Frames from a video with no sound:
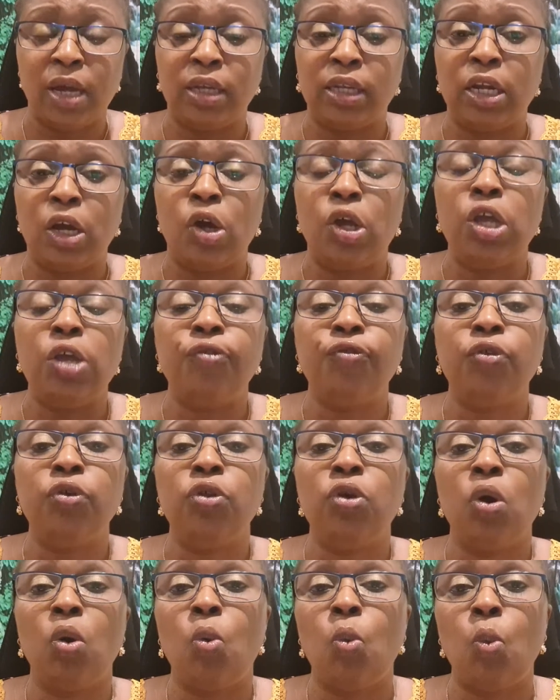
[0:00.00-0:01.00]
Now, if you
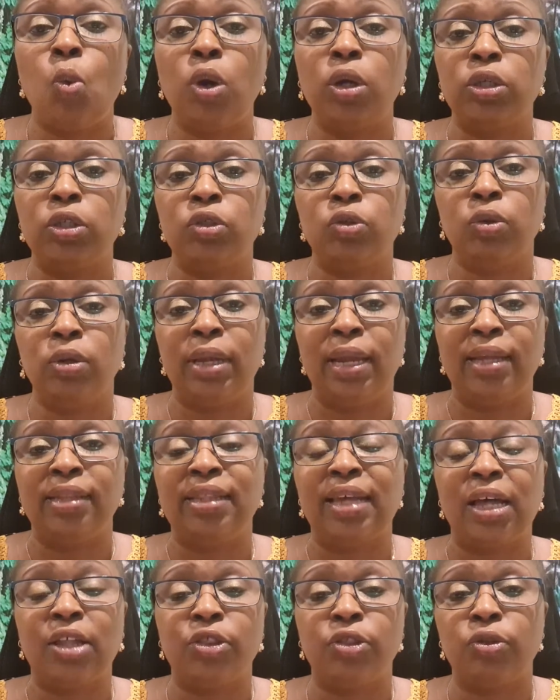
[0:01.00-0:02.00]
don't want to let
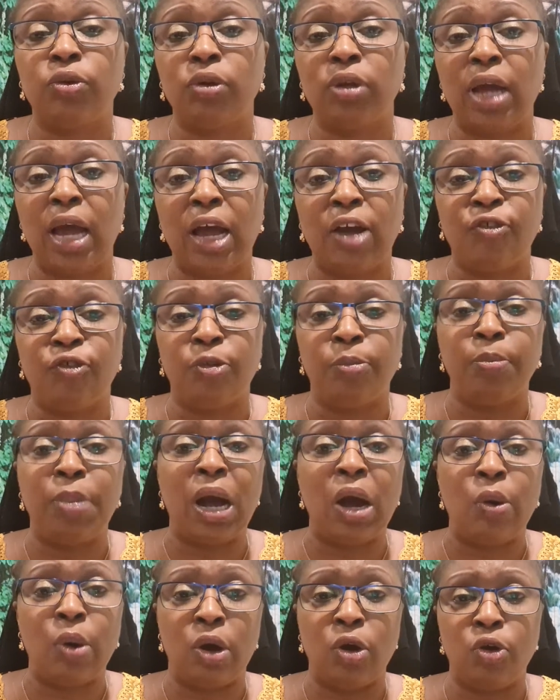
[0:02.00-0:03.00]
that thought have a
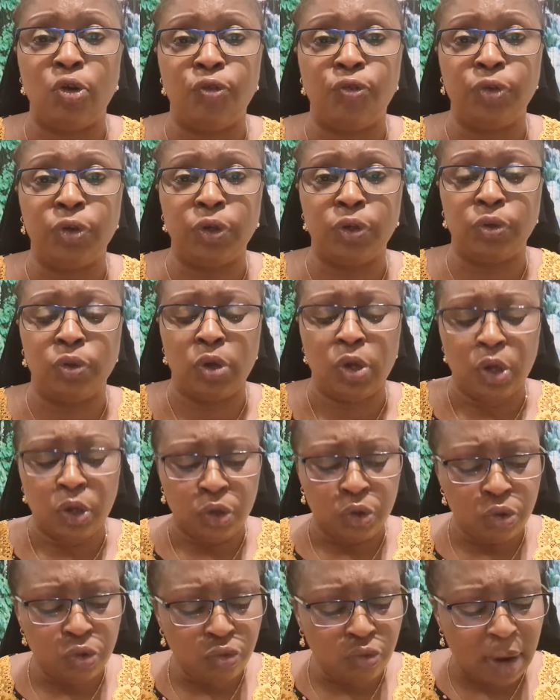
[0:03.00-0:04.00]
power over you,
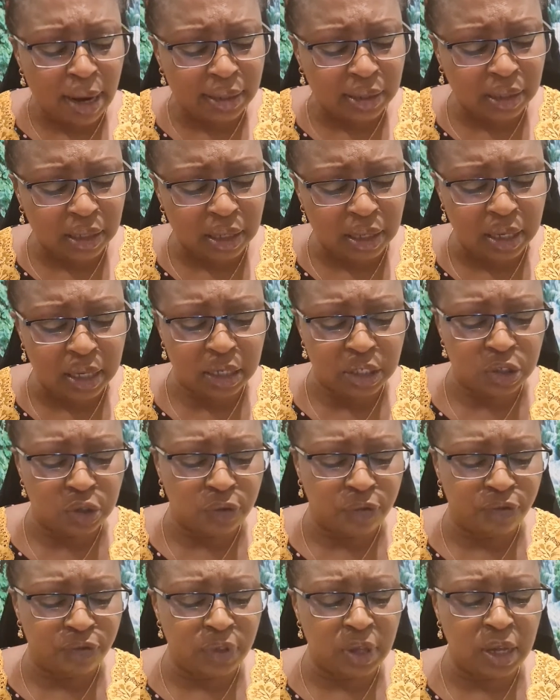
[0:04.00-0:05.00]
you write a list
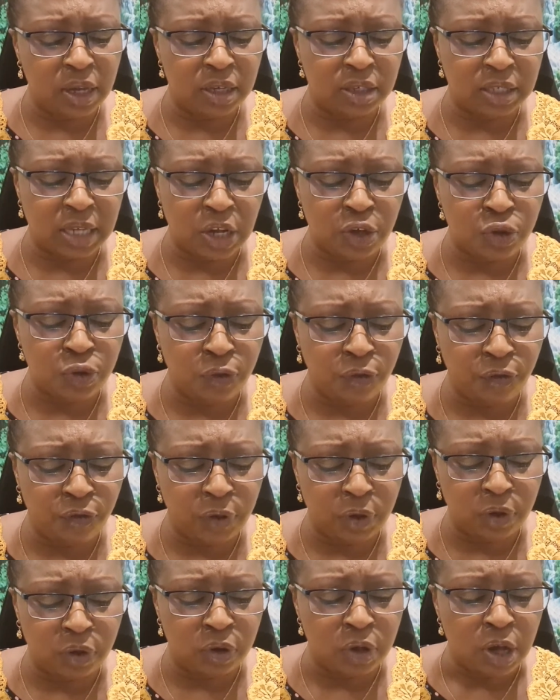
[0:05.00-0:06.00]
of things that you
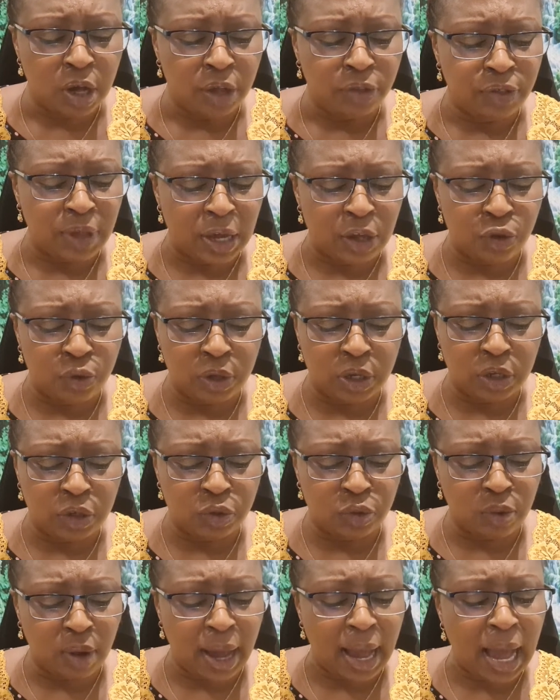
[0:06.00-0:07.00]
feel that you can
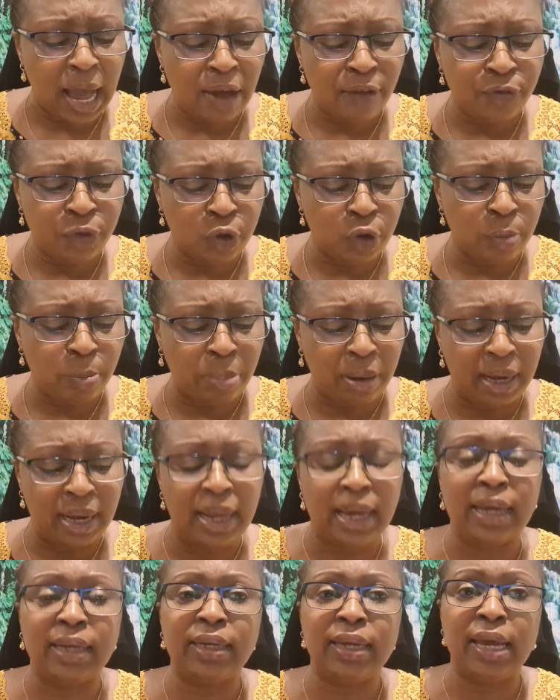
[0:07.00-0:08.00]
do. Have your
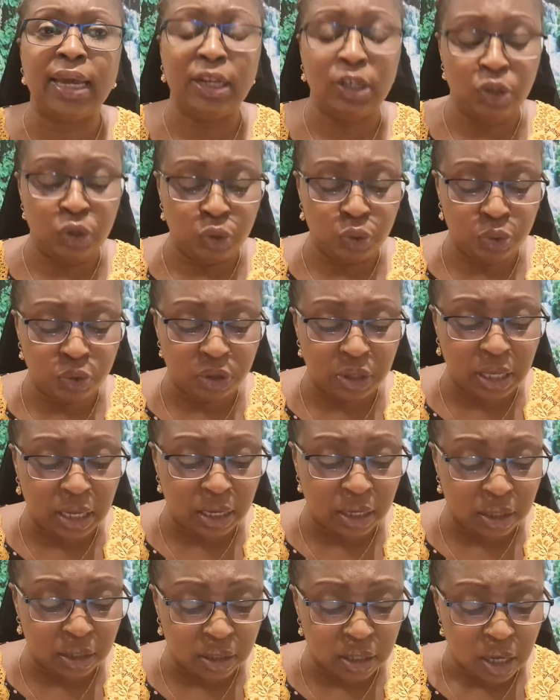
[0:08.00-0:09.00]
plan and do
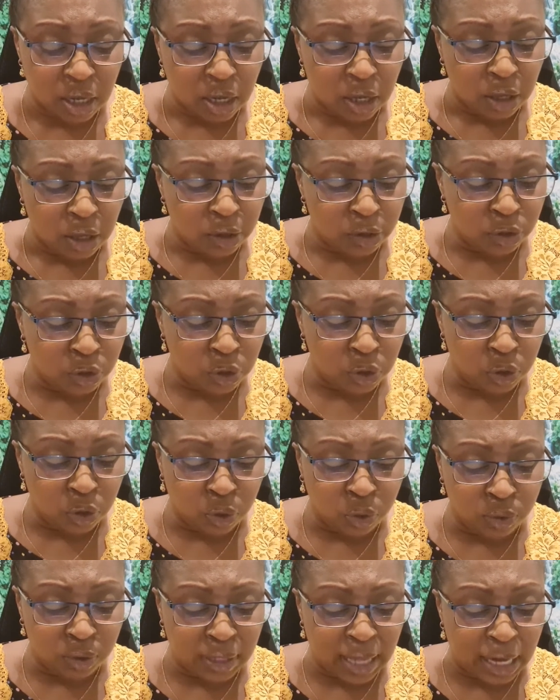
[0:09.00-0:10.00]
things, you
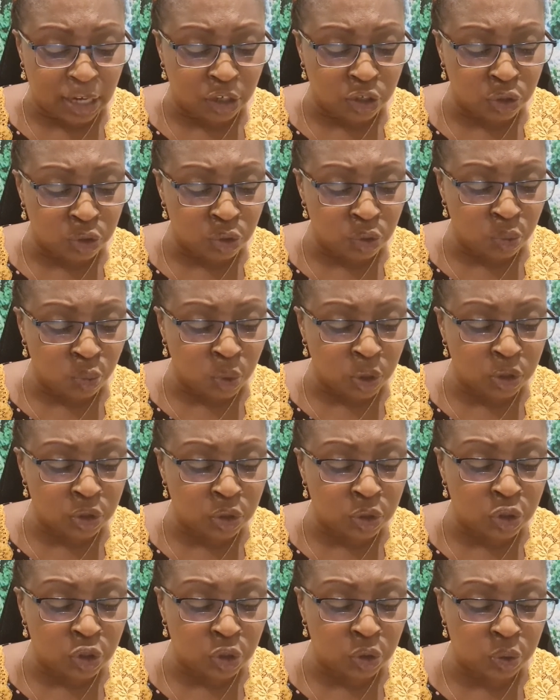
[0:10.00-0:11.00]
know, that you want
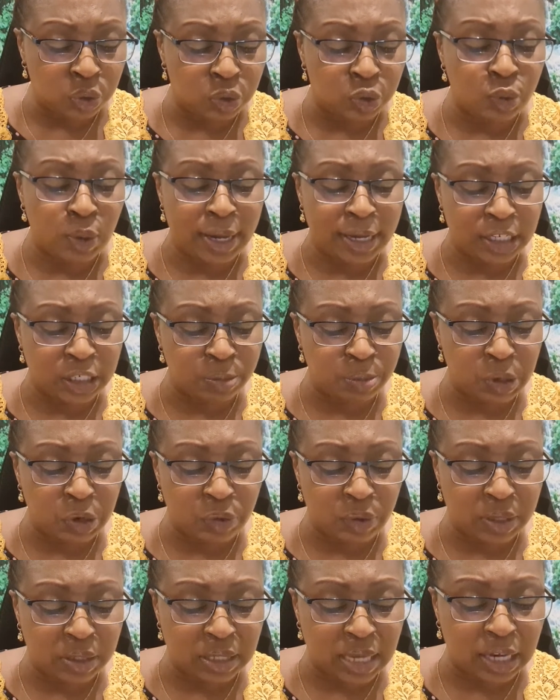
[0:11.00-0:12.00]
to do to
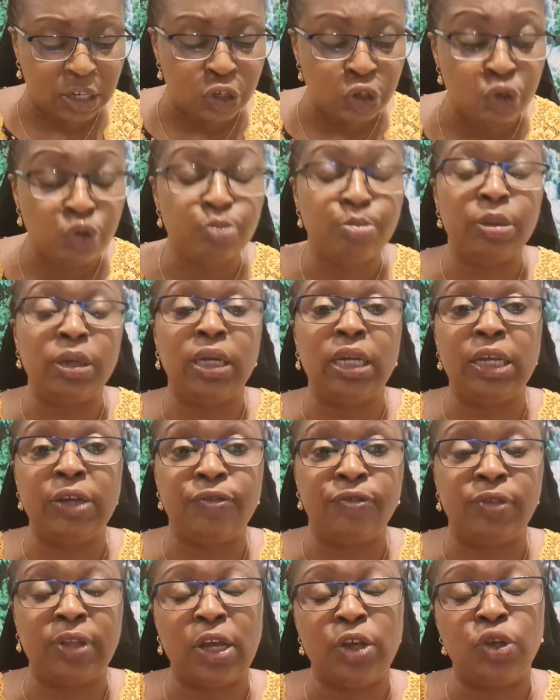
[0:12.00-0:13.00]
experience that new
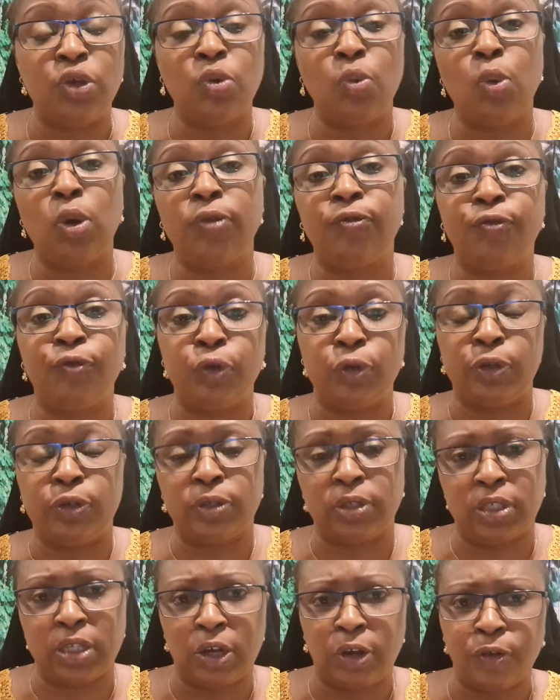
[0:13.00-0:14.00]
belief that you want for
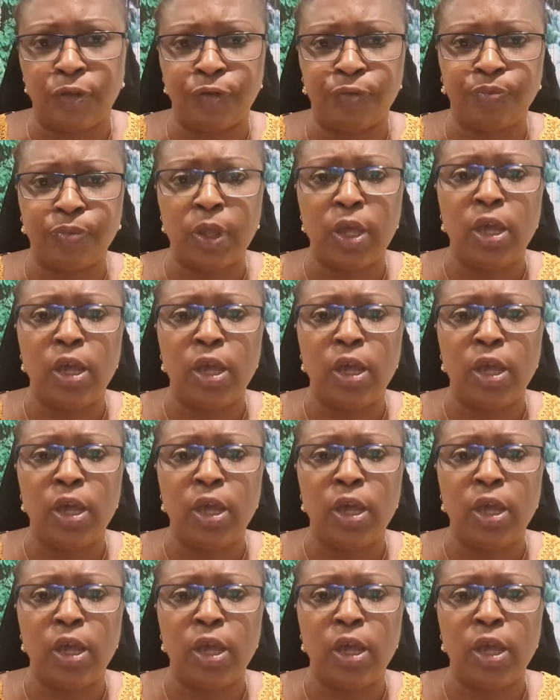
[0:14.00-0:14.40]
yourself.